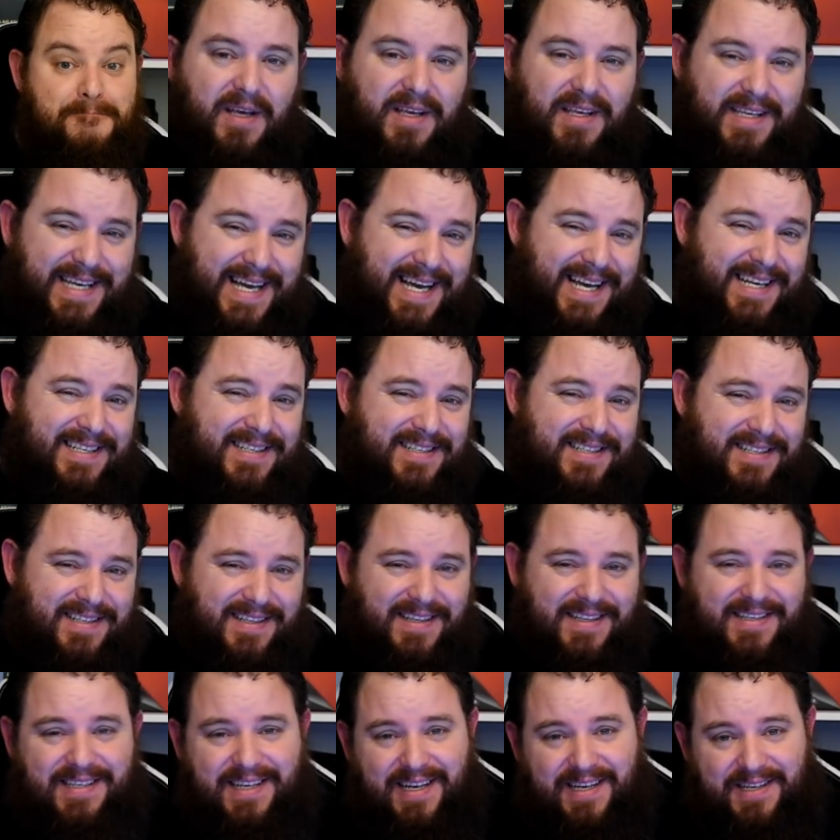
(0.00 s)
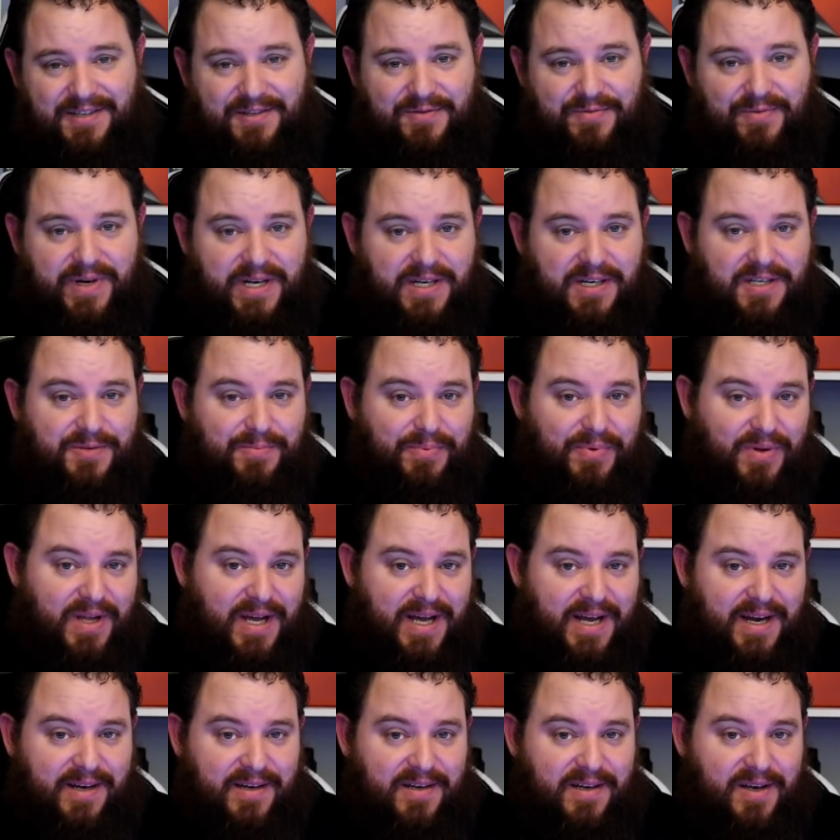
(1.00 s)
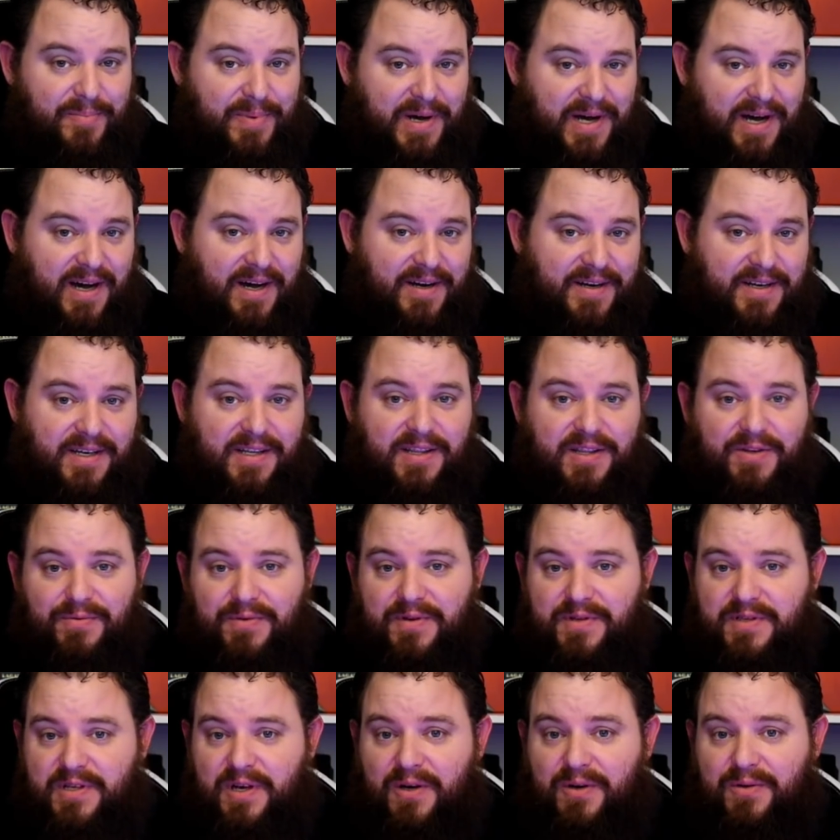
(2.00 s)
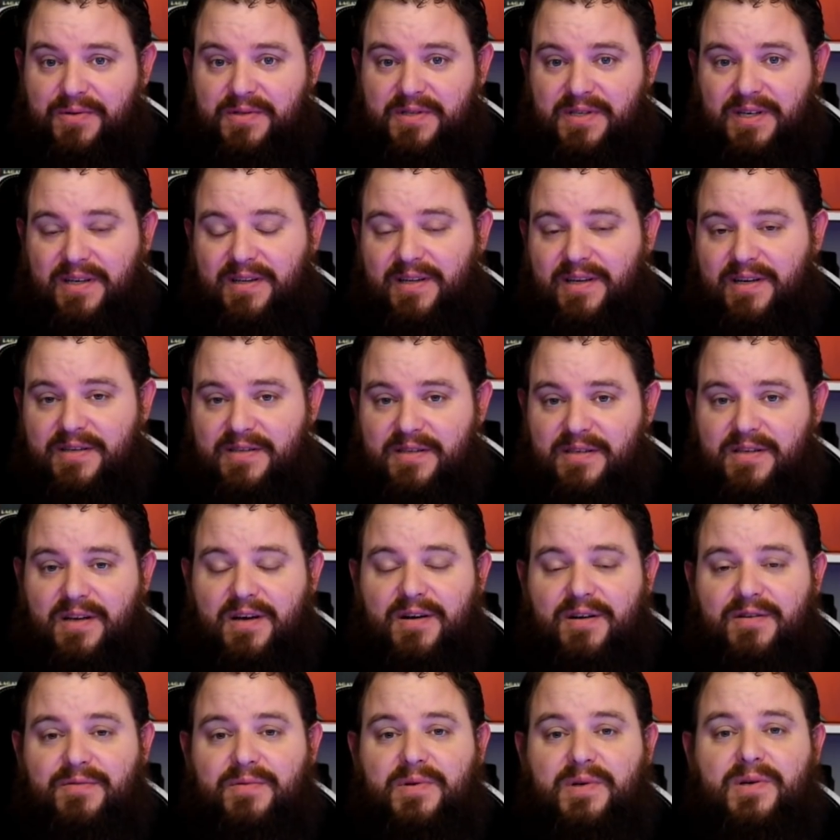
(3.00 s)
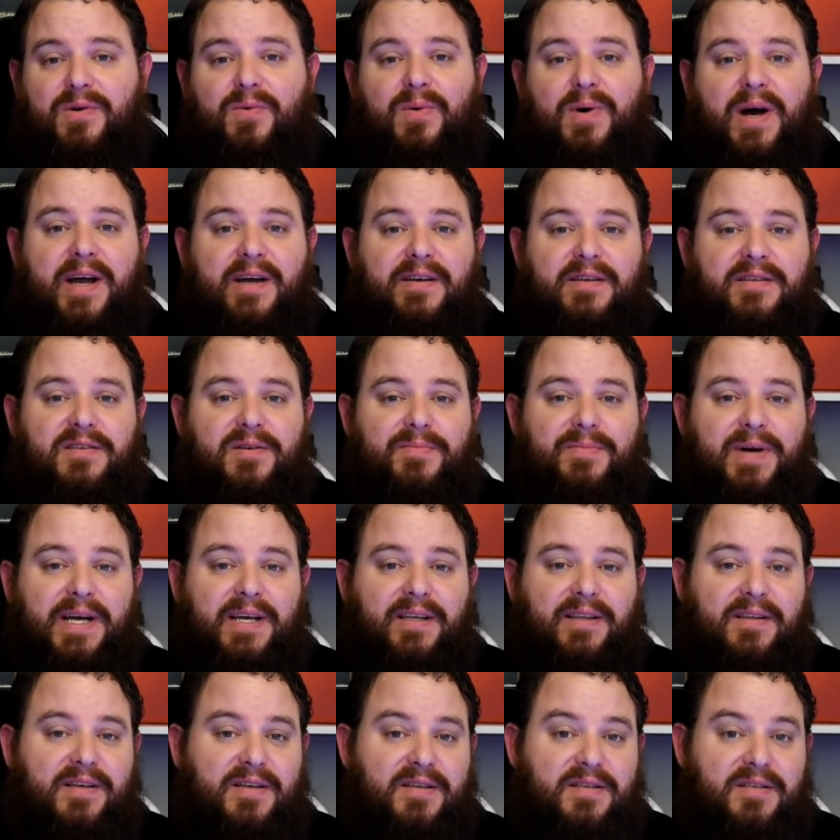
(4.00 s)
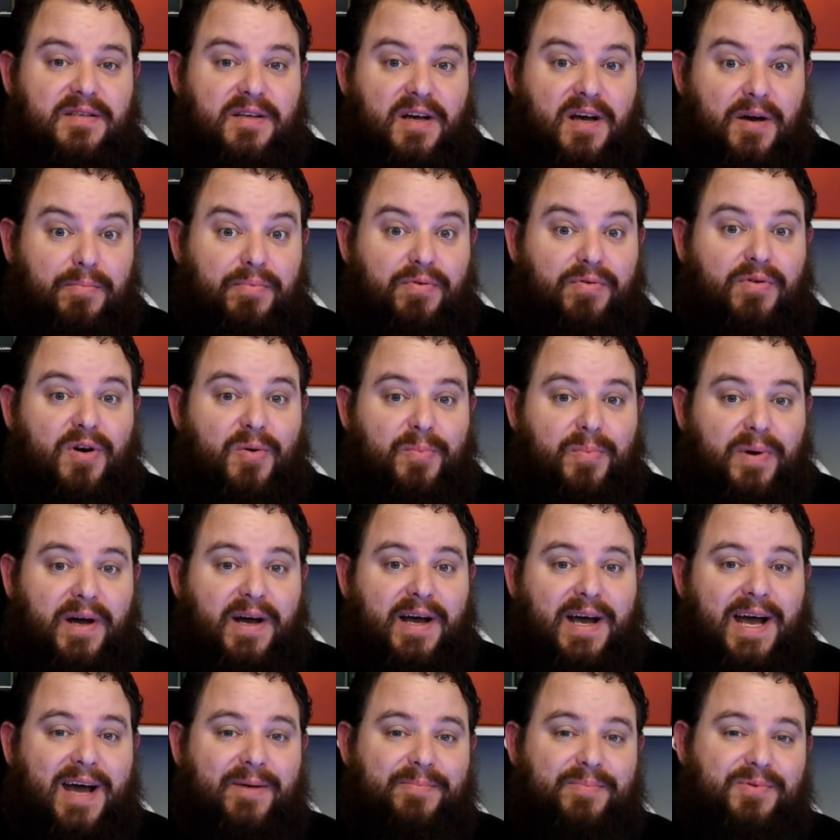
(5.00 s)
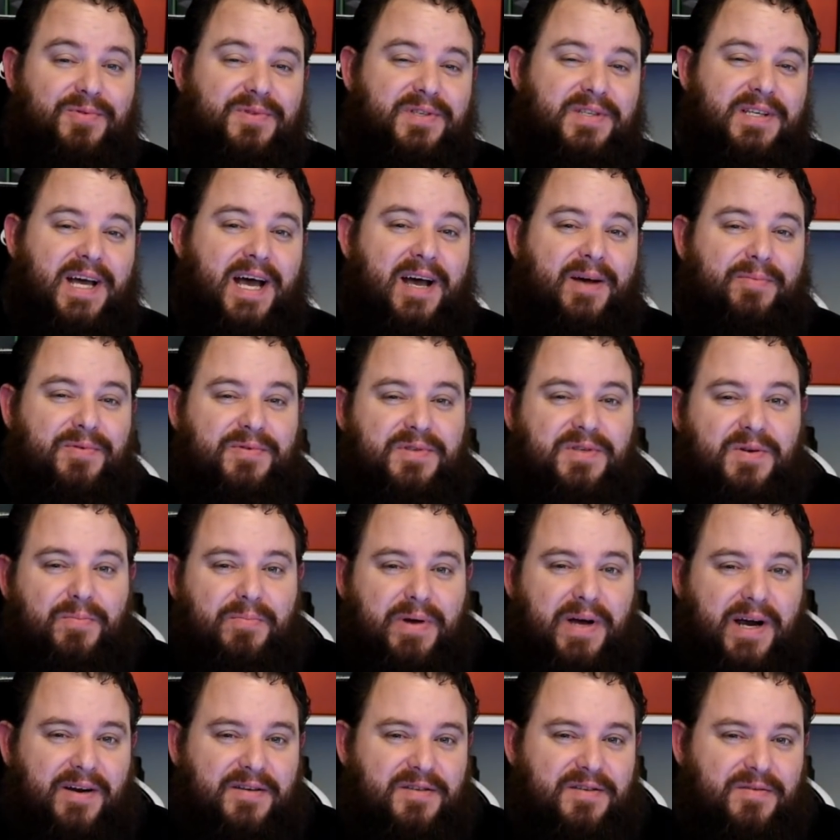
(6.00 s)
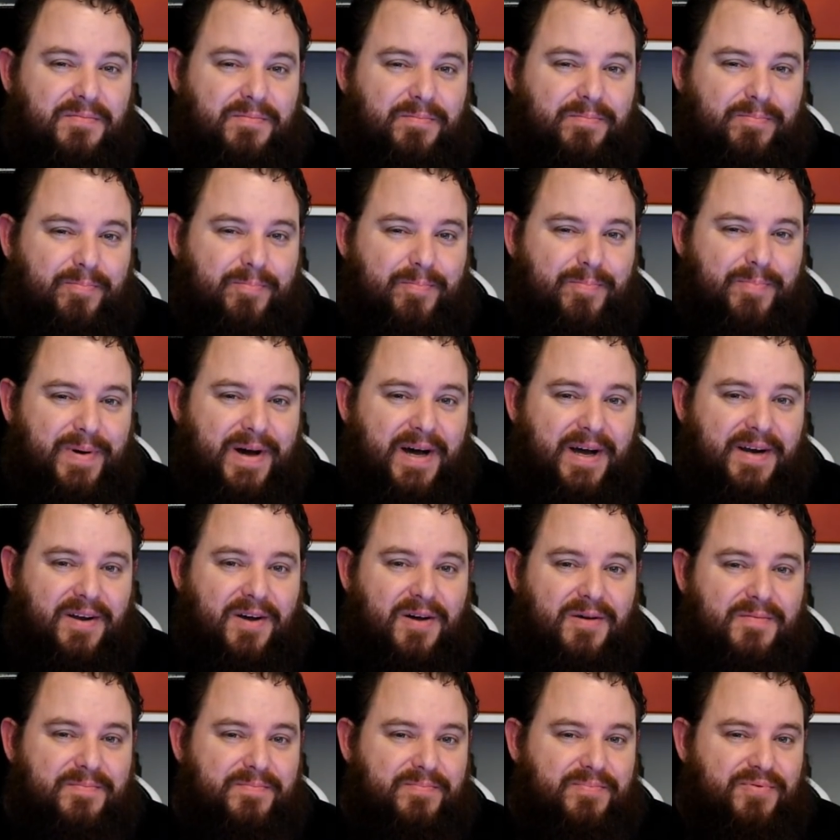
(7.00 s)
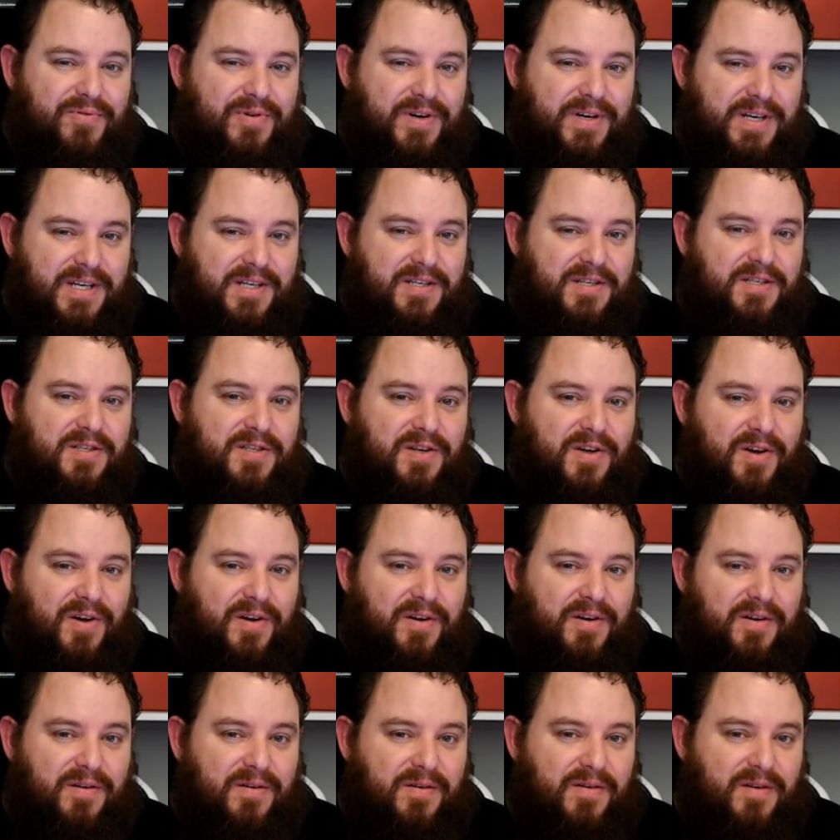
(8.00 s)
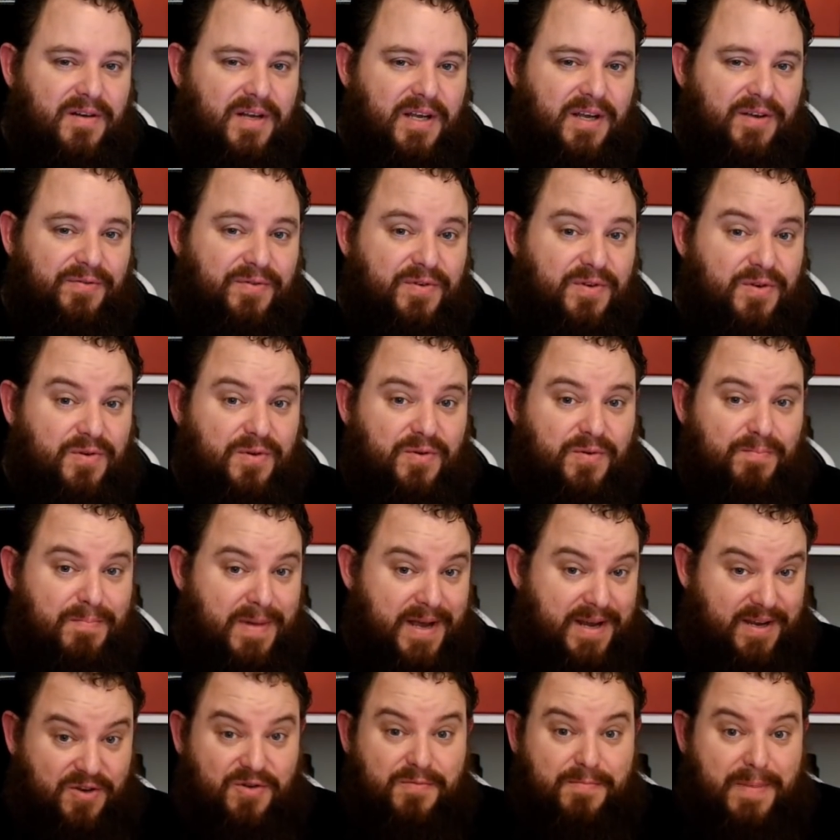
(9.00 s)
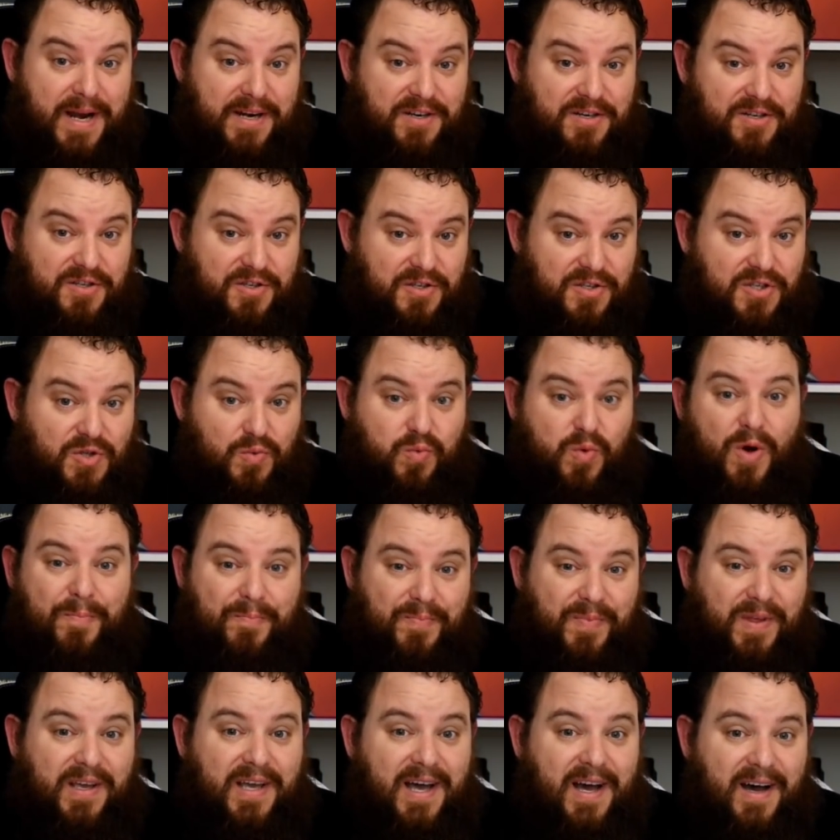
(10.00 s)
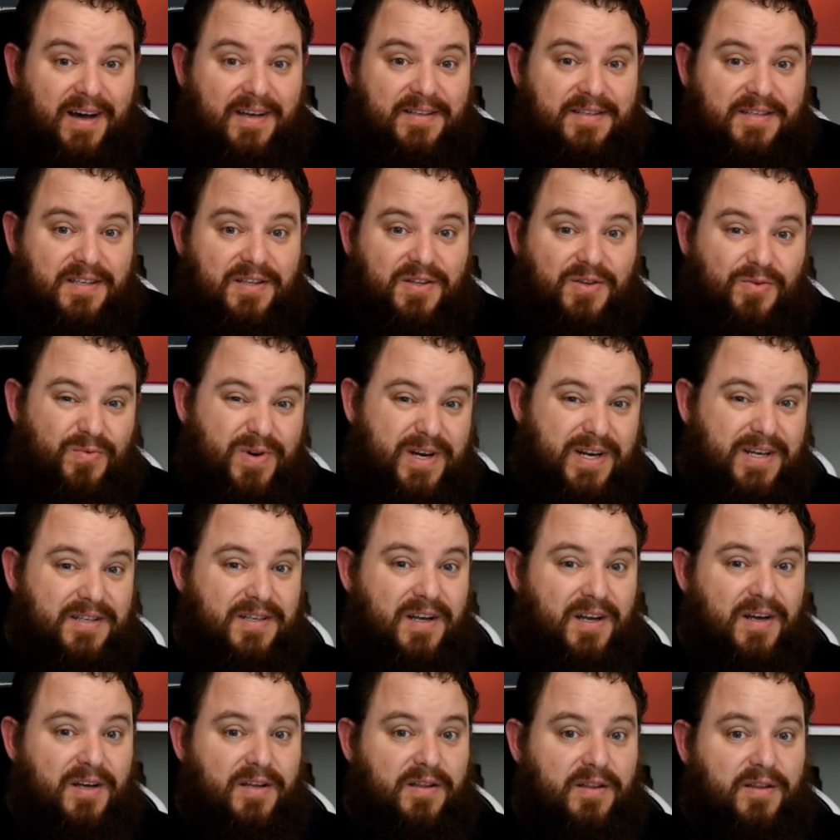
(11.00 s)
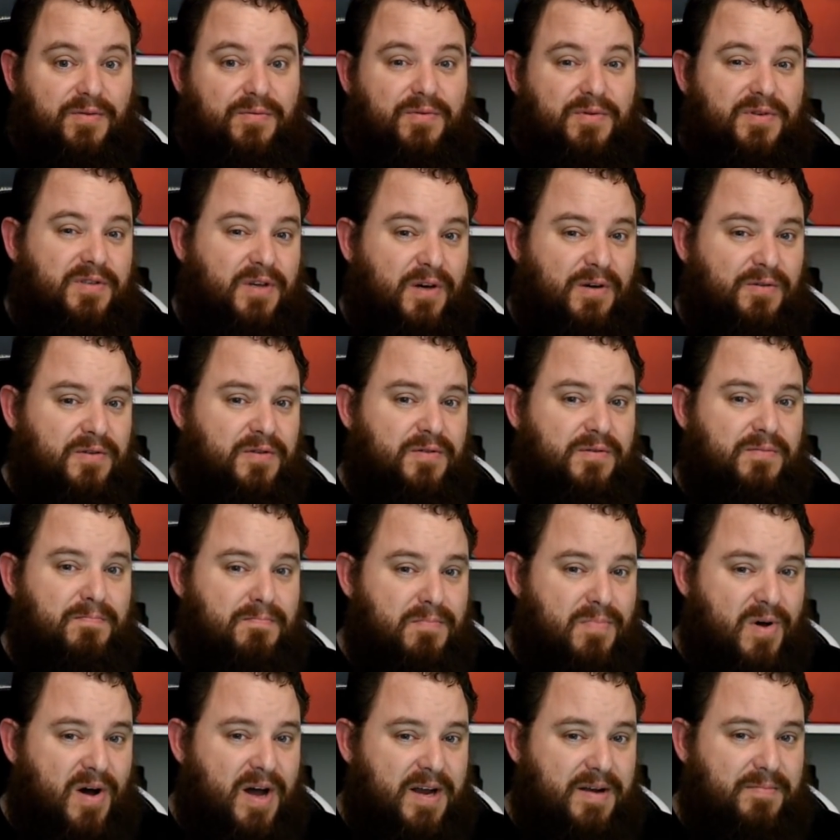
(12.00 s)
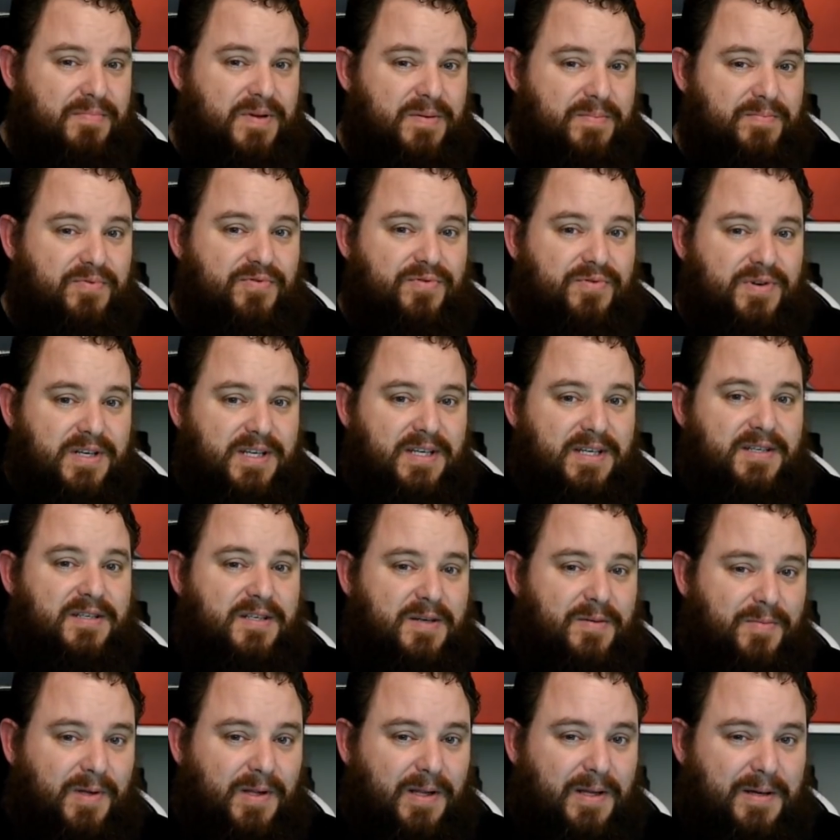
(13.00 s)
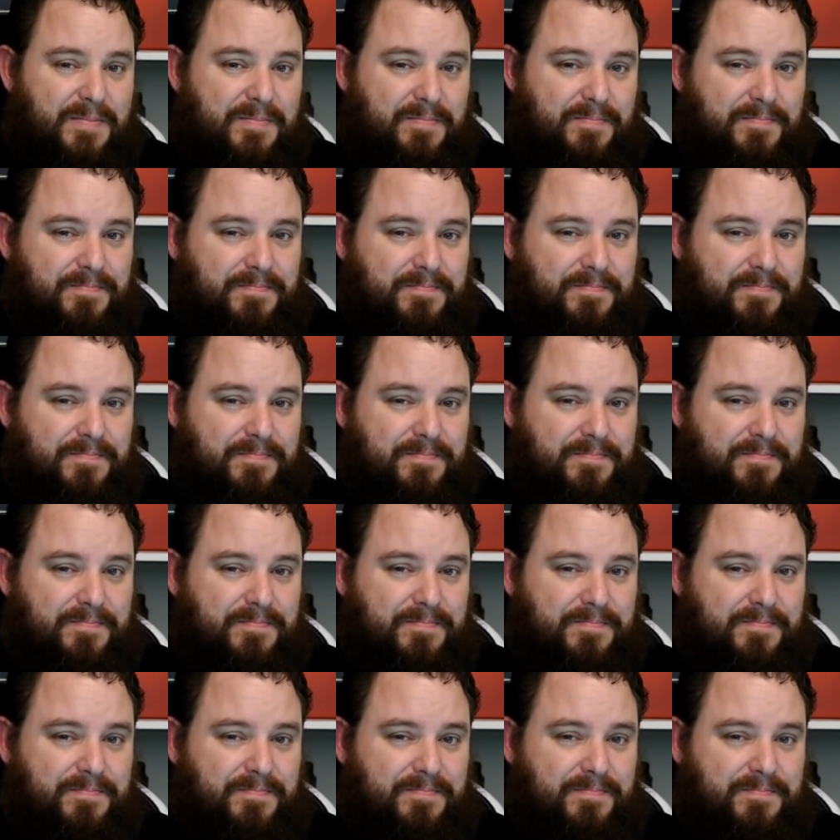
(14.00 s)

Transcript: Yes, the test rigs played a part in the results, and there's no real way to make this a proper apples to apples comparison. But I'm pretty certain if you could manage to swap the cards in the rigs, the results might be pretty similar.